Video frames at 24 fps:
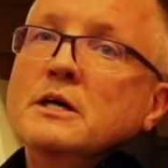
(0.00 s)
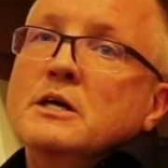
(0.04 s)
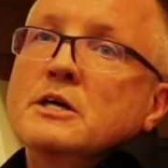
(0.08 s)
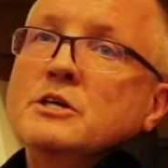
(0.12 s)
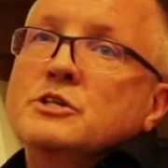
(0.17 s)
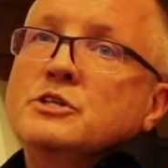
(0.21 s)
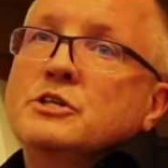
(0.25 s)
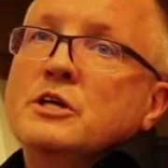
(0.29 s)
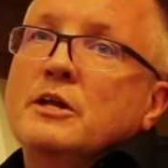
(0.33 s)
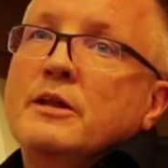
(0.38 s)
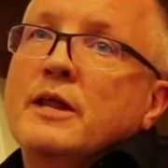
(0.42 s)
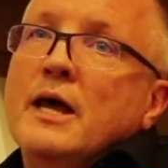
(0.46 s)

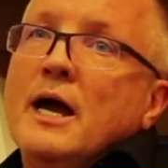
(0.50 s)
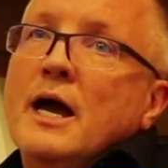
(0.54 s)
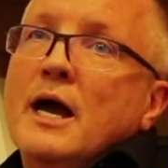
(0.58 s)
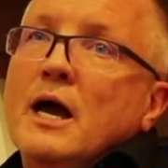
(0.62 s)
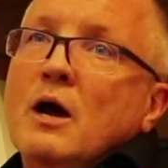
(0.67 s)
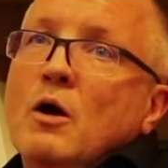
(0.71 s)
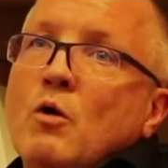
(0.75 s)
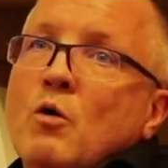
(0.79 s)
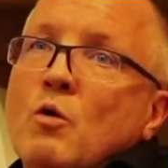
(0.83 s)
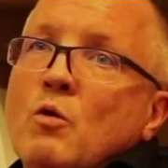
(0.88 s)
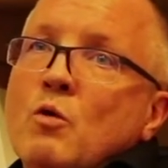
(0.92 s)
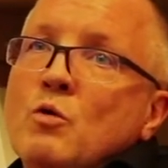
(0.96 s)
So
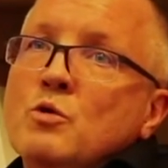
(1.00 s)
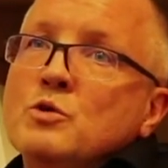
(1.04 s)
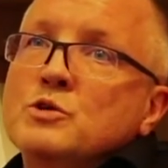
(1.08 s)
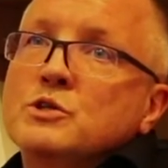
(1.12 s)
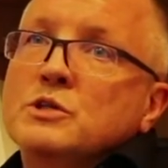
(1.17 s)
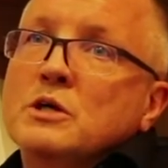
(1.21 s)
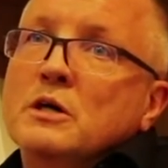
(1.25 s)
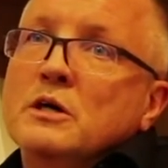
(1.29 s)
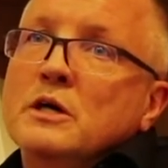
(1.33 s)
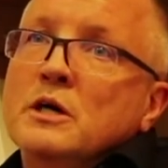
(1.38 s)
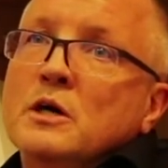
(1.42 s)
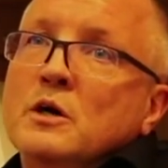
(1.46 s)
that
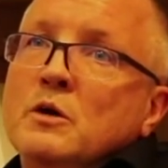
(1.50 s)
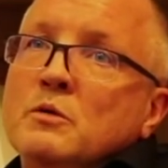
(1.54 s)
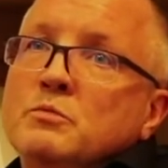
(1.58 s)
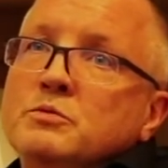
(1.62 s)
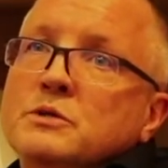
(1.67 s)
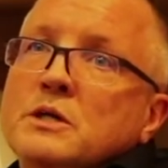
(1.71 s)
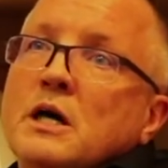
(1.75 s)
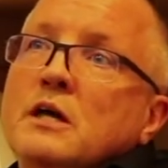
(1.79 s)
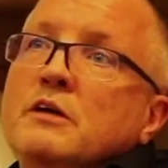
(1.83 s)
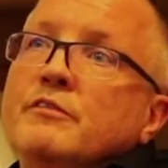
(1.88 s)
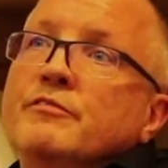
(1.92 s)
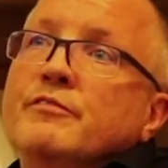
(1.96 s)
also helps
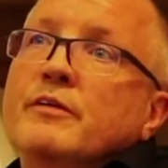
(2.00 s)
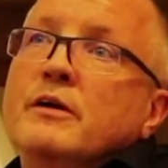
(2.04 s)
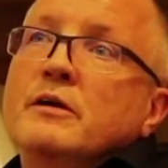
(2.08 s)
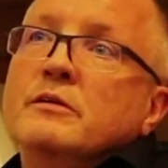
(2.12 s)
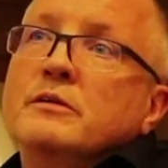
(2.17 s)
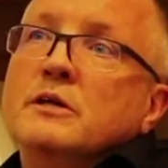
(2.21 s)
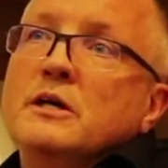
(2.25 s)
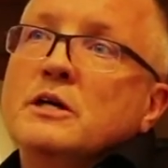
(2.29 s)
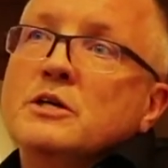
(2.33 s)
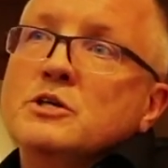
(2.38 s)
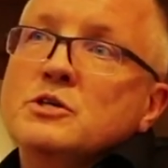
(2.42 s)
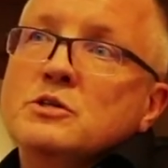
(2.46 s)
Qatar
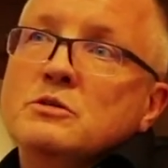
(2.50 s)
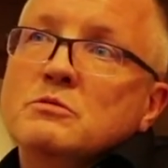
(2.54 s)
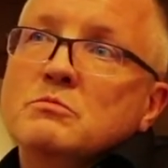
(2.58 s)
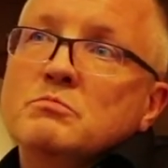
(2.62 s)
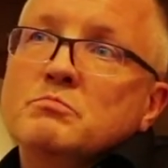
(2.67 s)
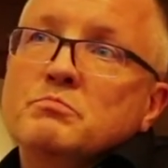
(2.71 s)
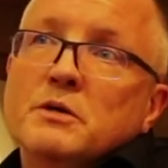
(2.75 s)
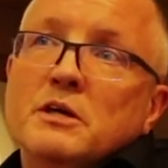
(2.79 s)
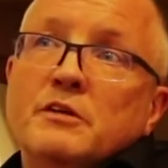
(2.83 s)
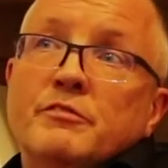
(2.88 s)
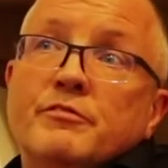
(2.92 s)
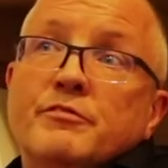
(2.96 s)
Foundation
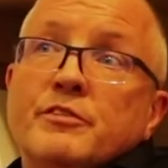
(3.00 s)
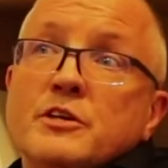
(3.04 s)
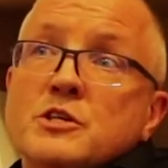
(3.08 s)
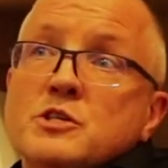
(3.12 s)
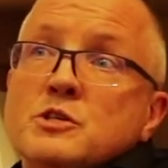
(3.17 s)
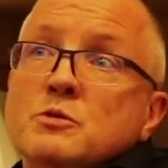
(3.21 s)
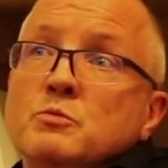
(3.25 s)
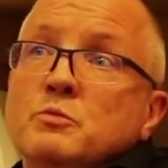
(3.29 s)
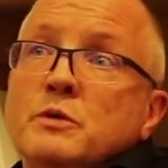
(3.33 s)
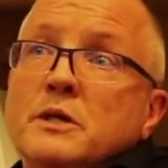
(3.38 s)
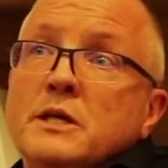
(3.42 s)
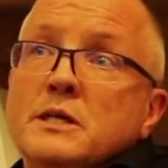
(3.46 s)
be
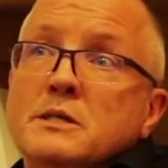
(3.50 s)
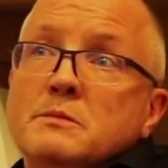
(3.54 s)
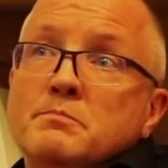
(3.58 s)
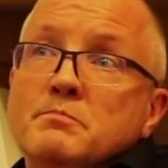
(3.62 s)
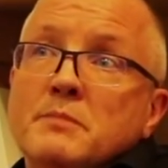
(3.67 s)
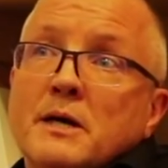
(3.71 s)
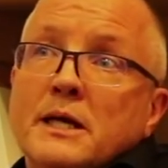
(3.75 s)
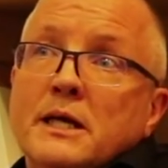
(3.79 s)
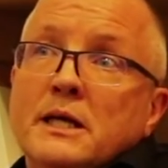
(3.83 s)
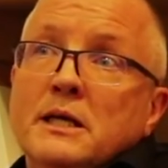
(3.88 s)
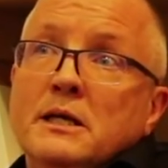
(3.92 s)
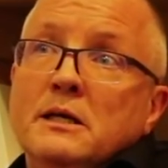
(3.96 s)
efficient with its
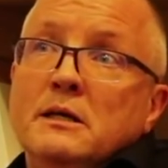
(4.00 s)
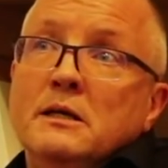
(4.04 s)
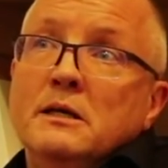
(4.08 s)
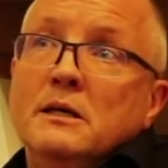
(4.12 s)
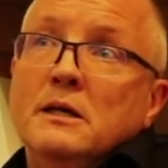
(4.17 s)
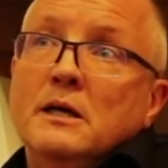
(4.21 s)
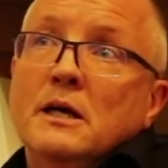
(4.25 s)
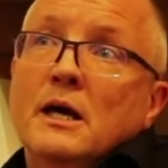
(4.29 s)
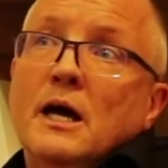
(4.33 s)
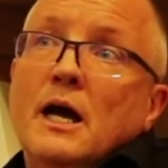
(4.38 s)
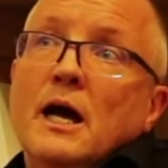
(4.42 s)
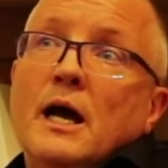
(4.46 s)
money,
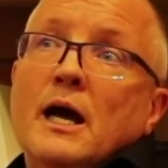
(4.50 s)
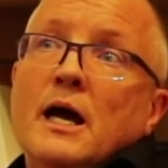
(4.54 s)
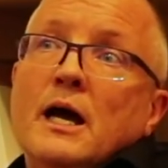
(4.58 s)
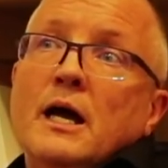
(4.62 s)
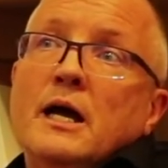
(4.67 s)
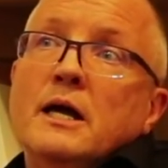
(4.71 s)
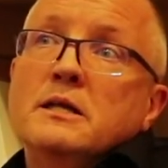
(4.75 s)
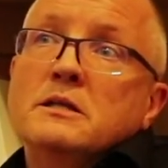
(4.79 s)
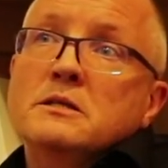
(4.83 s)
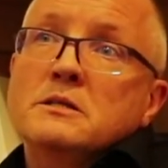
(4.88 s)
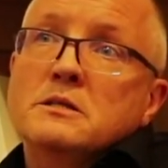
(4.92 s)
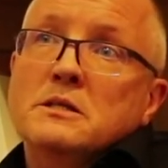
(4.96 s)

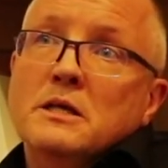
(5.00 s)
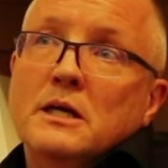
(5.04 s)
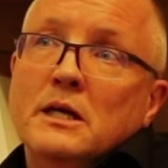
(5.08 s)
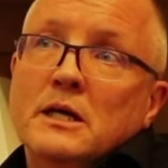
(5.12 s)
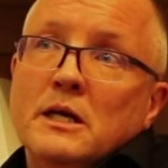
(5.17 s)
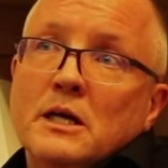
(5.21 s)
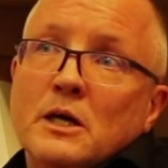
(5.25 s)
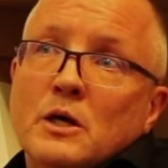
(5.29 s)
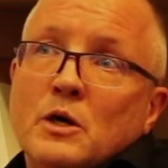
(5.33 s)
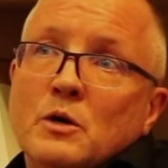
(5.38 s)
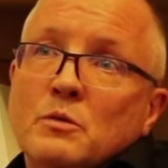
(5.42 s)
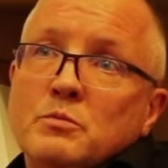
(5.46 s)
and
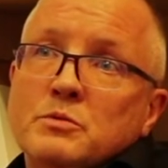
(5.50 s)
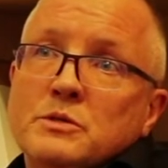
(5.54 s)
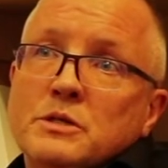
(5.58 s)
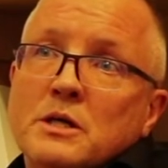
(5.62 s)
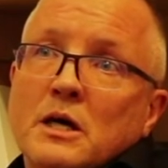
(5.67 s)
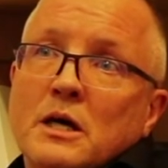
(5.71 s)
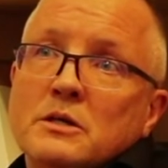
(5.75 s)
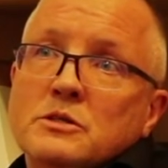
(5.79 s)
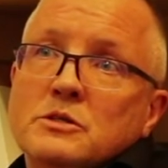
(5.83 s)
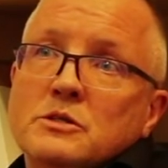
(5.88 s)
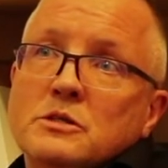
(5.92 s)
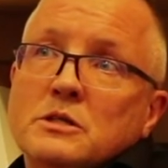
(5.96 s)
it helps
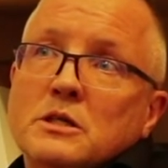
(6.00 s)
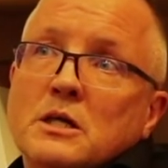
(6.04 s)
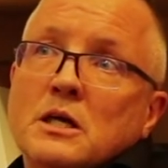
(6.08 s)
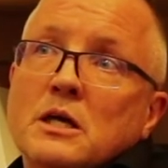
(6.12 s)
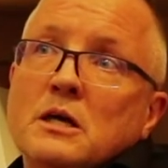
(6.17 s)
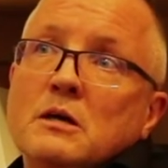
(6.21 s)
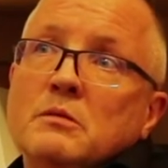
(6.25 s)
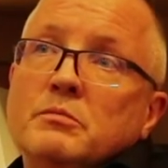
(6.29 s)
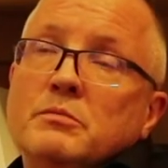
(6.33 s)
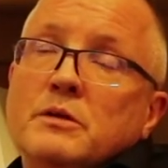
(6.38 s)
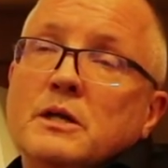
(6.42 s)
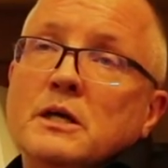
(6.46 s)
us to
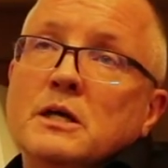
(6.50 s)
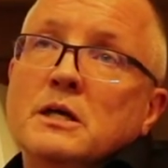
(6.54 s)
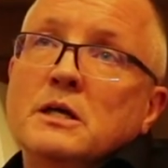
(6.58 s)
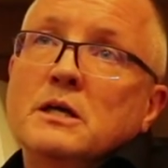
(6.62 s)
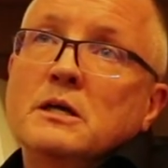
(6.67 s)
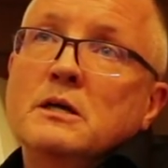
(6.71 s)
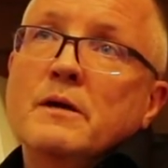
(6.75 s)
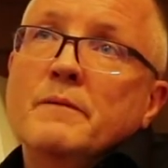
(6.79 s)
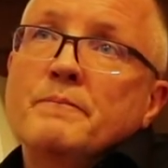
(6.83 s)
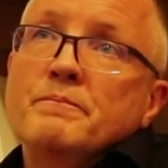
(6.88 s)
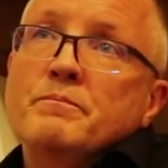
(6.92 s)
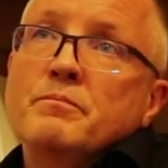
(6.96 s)
keep
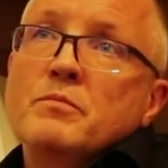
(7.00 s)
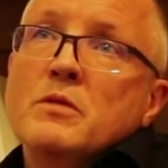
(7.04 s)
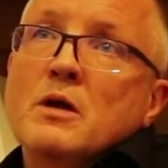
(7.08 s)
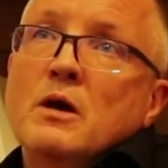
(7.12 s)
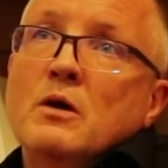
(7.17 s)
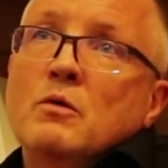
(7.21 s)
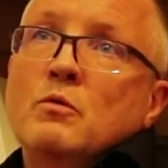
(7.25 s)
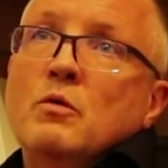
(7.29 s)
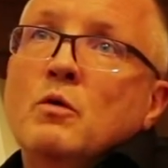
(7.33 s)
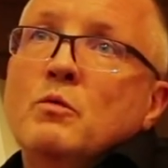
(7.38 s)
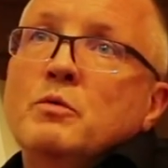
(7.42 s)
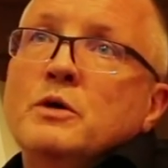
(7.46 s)

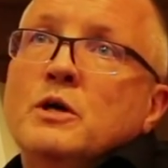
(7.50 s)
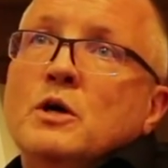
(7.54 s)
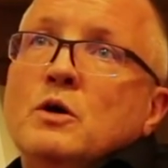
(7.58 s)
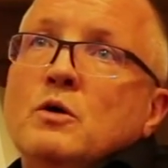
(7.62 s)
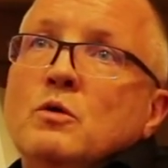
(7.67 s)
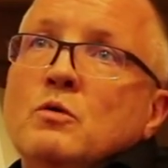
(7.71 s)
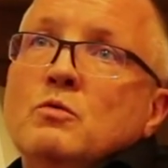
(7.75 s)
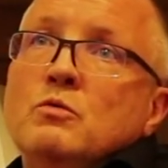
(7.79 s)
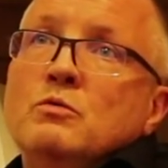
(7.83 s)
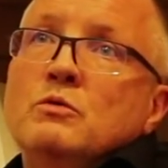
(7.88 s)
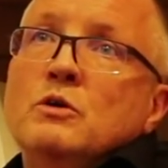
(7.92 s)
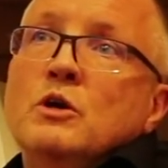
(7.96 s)
what we
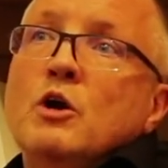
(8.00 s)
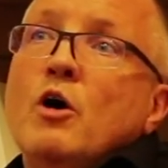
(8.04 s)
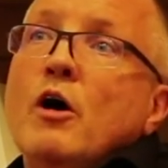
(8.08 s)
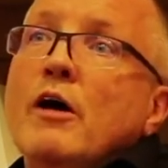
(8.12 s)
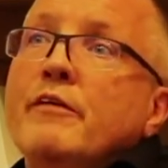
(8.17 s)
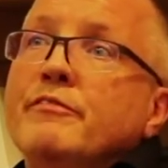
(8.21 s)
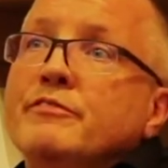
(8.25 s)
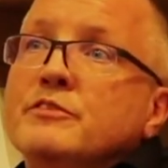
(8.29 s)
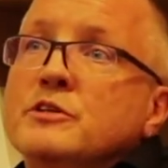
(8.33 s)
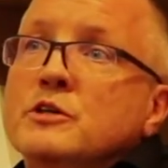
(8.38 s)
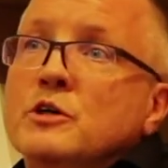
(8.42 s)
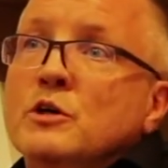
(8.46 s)
call
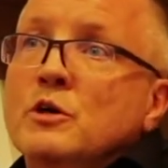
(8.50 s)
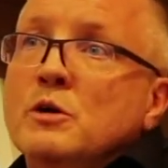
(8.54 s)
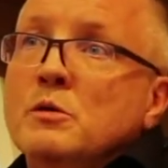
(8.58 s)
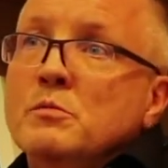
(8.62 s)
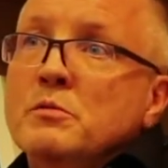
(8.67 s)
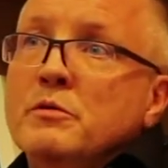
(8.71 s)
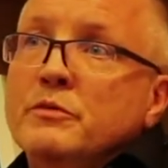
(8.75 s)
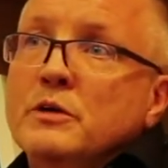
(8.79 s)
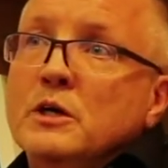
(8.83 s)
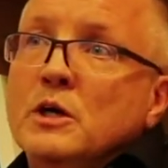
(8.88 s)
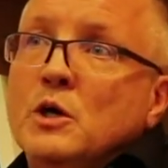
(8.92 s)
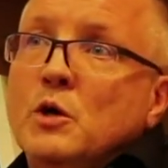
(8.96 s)
life term
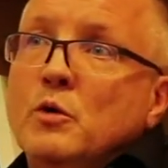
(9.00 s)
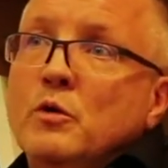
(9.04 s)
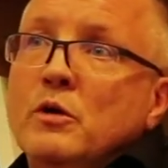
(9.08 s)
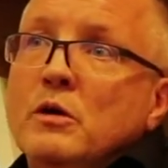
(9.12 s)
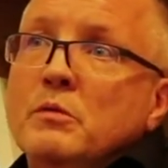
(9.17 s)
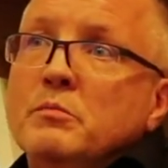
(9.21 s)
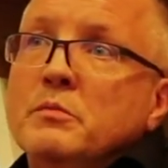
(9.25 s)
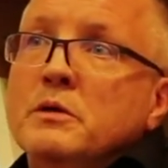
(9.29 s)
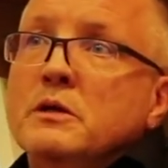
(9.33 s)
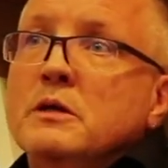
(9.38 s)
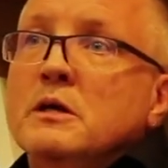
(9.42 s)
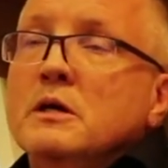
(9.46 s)
of the
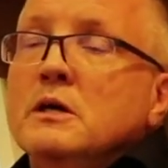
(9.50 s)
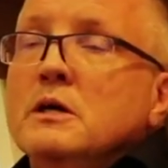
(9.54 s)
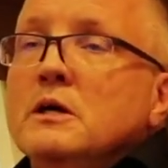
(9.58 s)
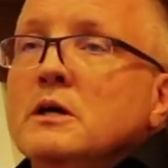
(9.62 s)
equipment.